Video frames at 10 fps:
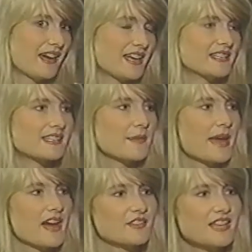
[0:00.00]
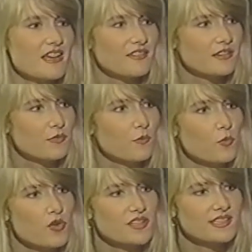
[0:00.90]
and somehow David
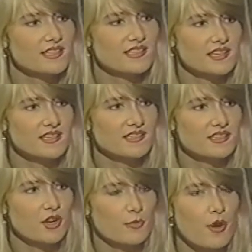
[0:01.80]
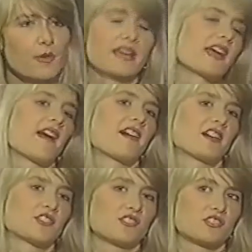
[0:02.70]
forces his heroic
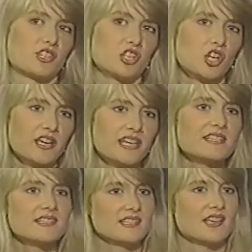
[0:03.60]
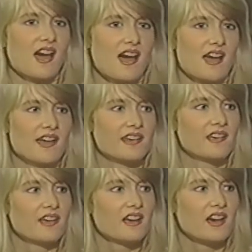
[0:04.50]
characters to look inside
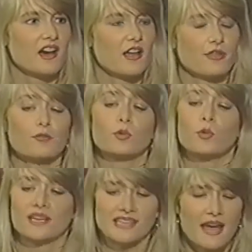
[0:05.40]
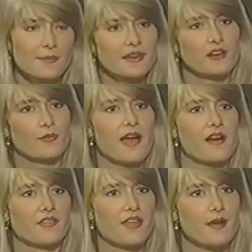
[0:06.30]
through what's happening
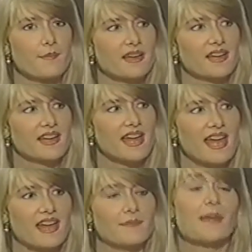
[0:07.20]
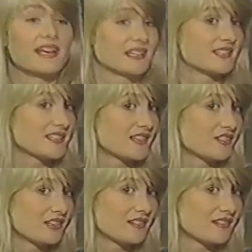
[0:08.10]
around them and make a
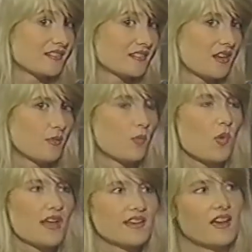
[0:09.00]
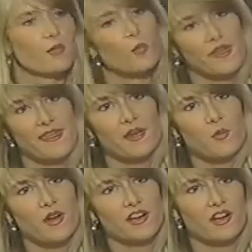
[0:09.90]
decision on what they
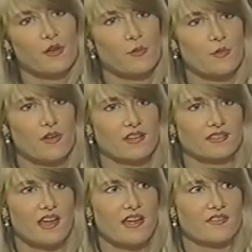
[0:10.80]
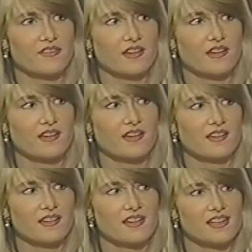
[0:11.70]
want to go for in life.
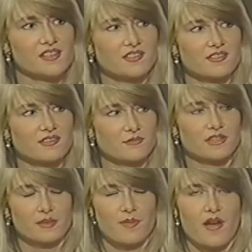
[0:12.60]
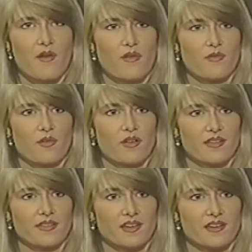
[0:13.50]
And it's really powerful,
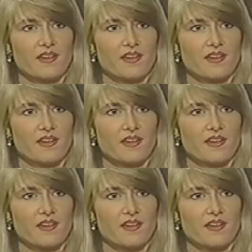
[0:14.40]
I think.